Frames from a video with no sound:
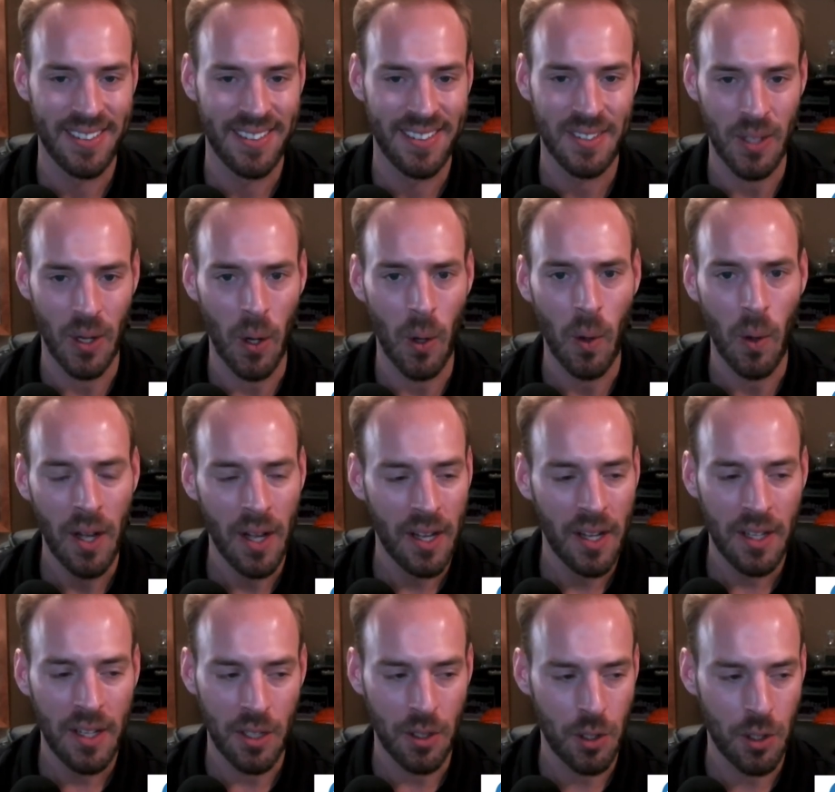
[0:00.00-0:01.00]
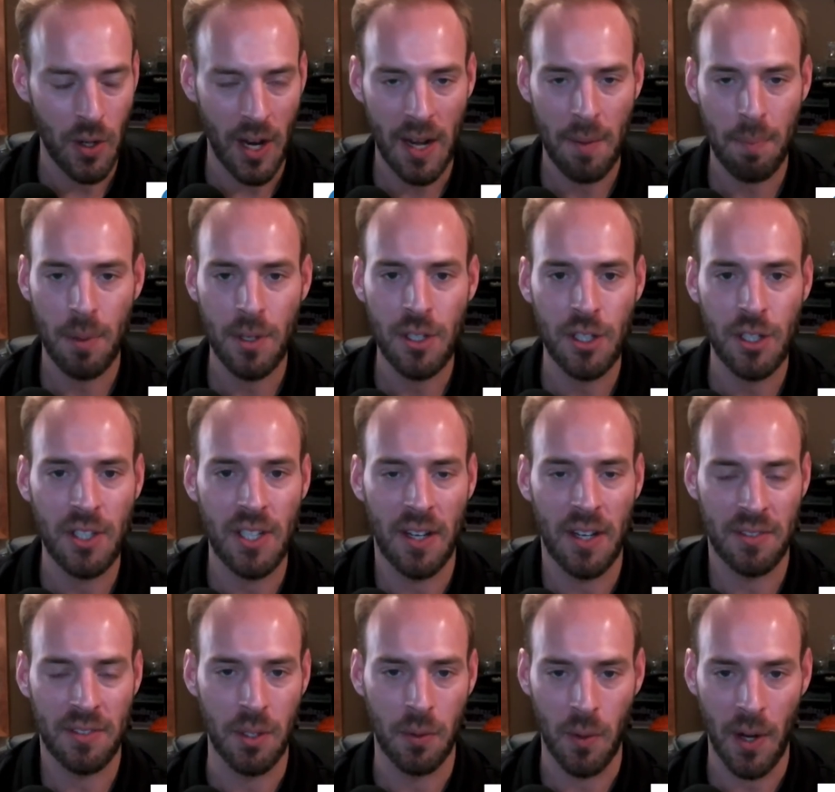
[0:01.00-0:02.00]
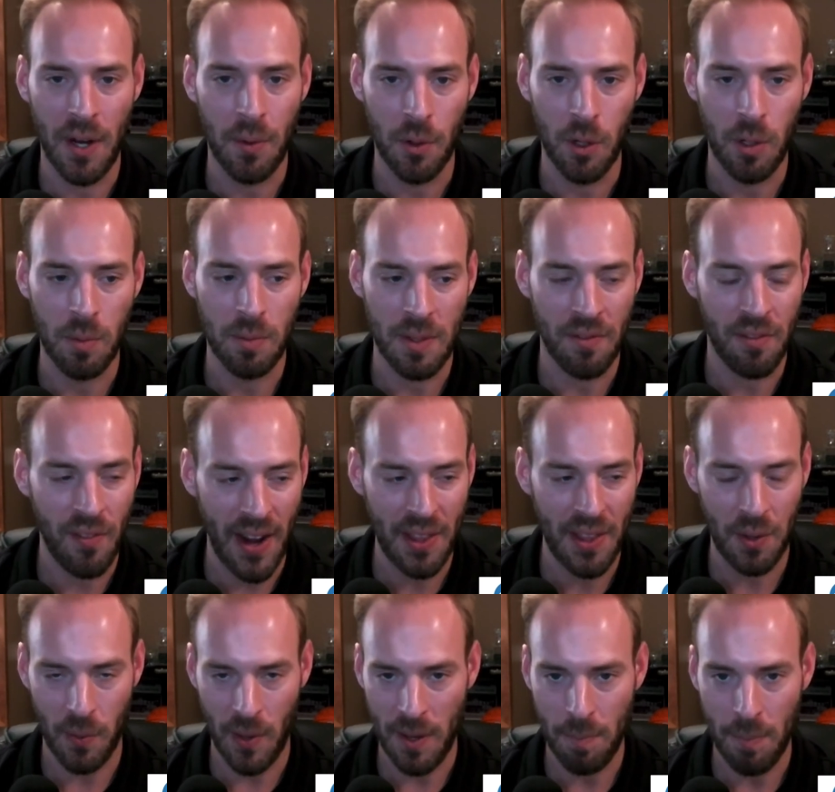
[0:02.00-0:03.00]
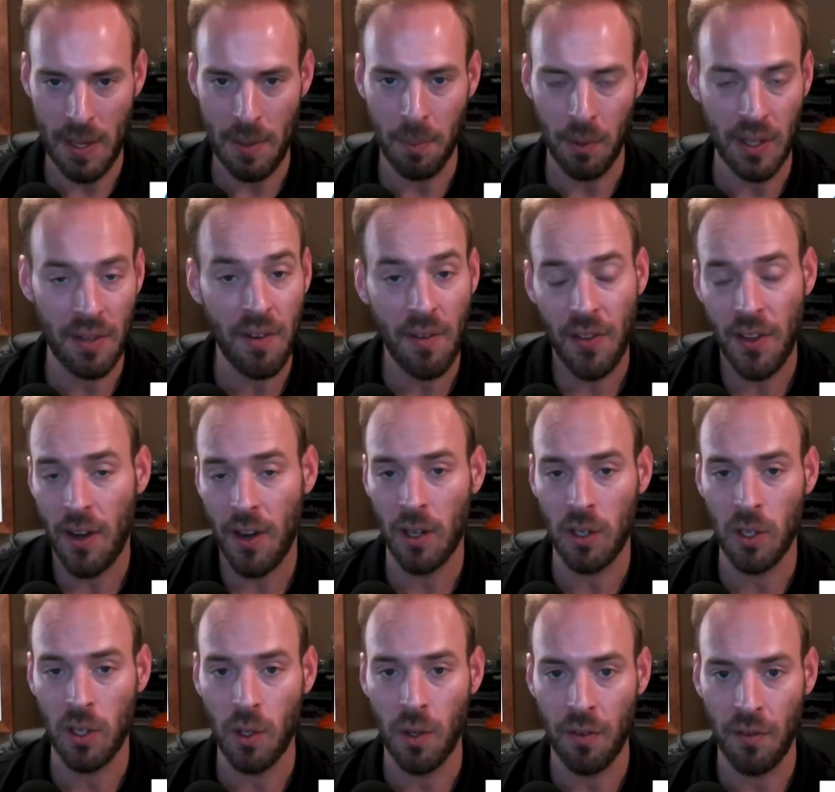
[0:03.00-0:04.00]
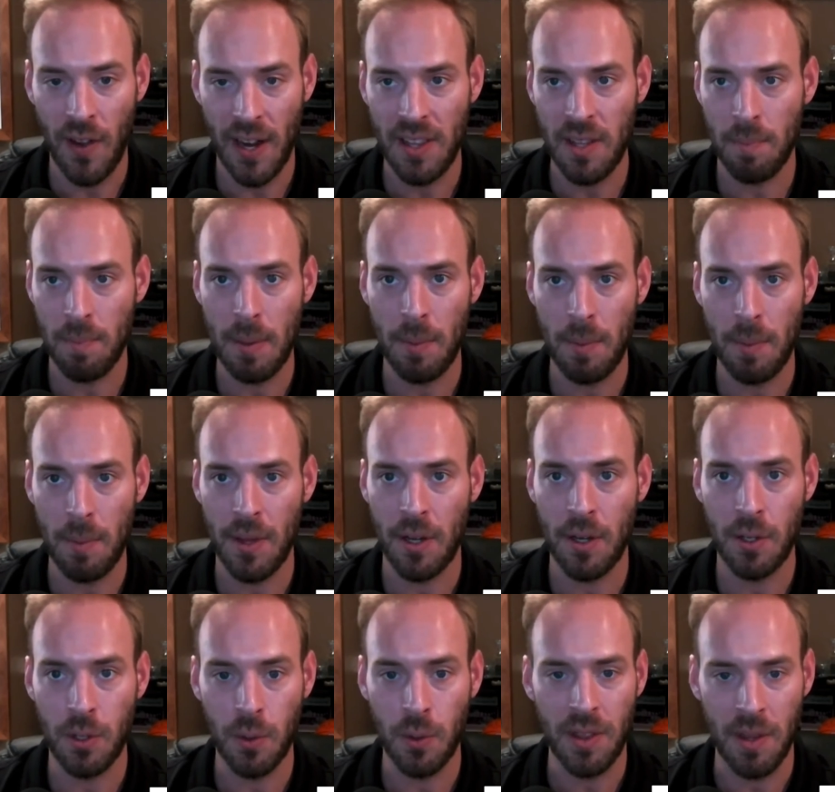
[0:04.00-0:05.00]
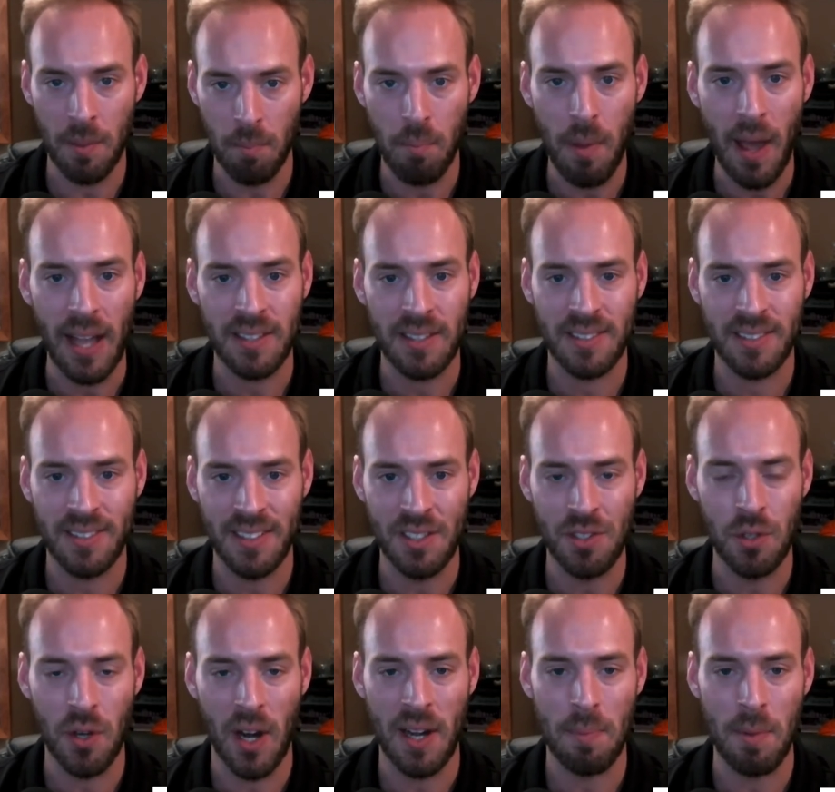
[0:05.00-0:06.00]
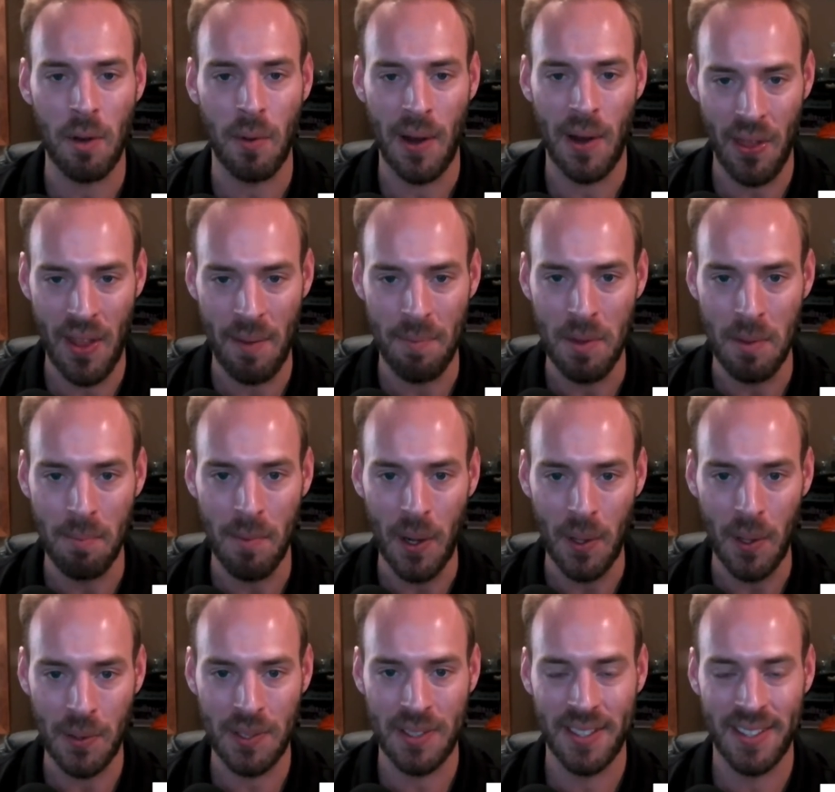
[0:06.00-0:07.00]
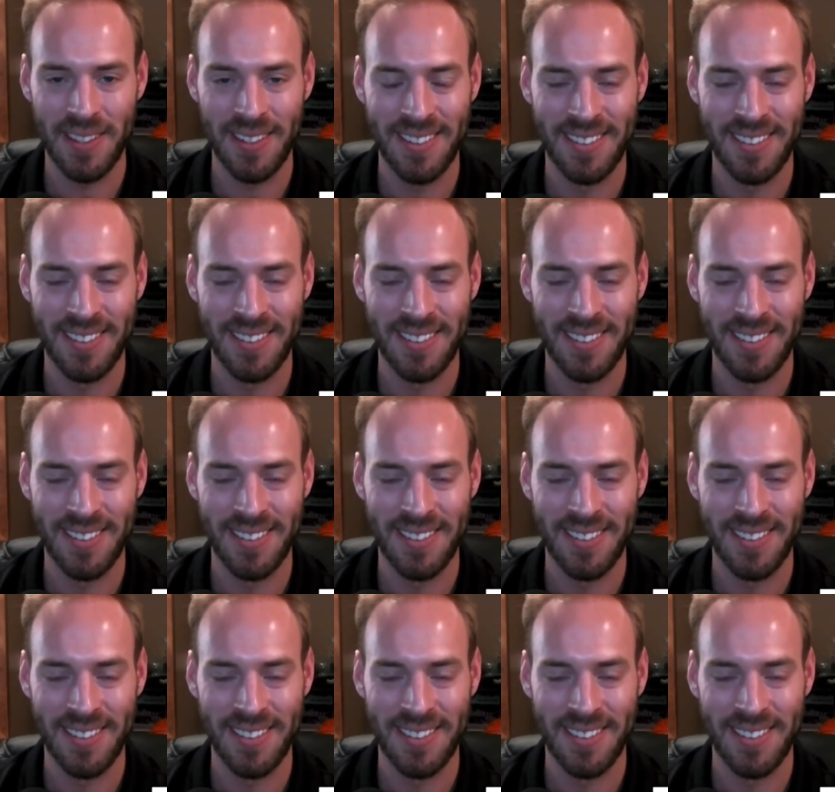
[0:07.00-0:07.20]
So, try and put yourselves in the right rooms and find the right people, even if they are local. Find the people that are doing it the best and try to be around them the most.